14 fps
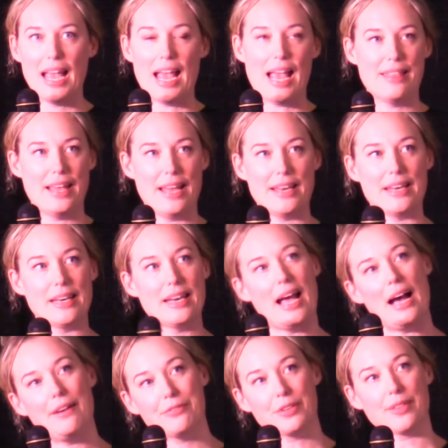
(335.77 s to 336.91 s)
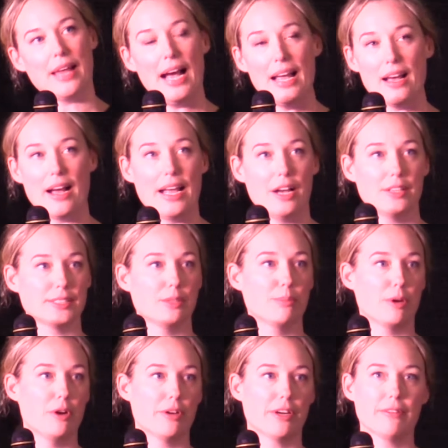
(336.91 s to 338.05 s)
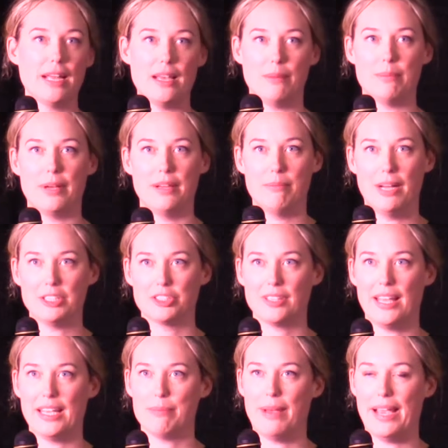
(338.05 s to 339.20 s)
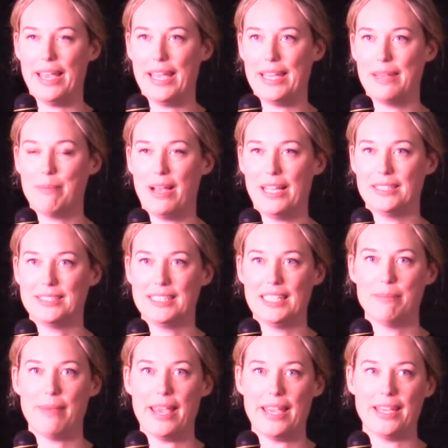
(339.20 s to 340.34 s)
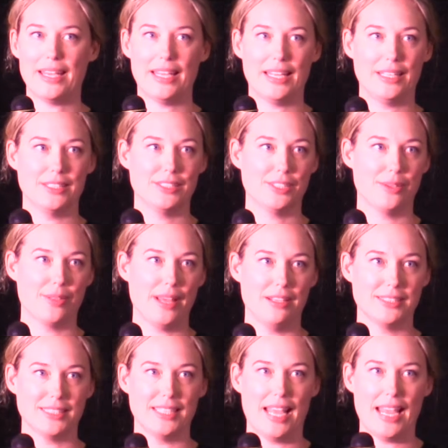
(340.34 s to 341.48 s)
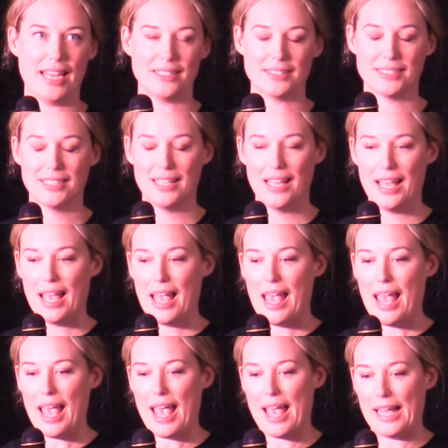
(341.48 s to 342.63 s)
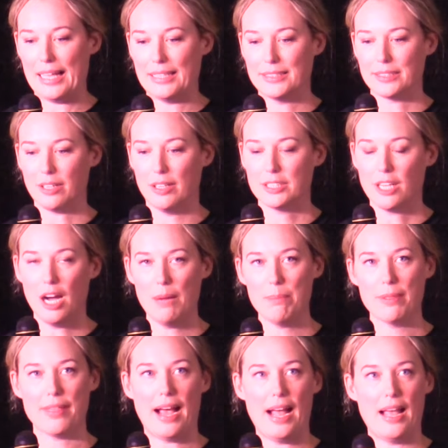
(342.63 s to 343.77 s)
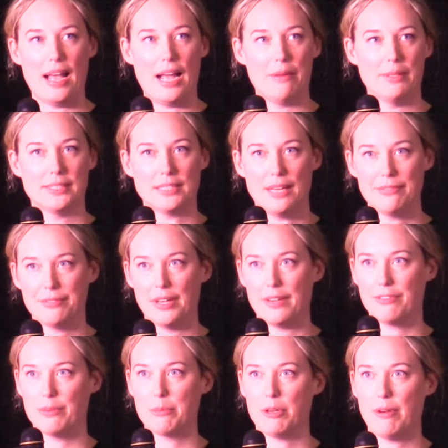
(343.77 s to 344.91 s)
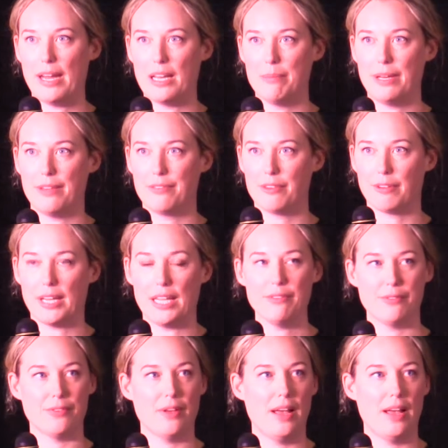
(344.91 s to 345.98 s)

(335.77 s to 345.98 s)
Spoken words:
And then after that, I also broke a rib, much like my teammate in 2008. And on top of that, I was suffering from quite a bit of grief.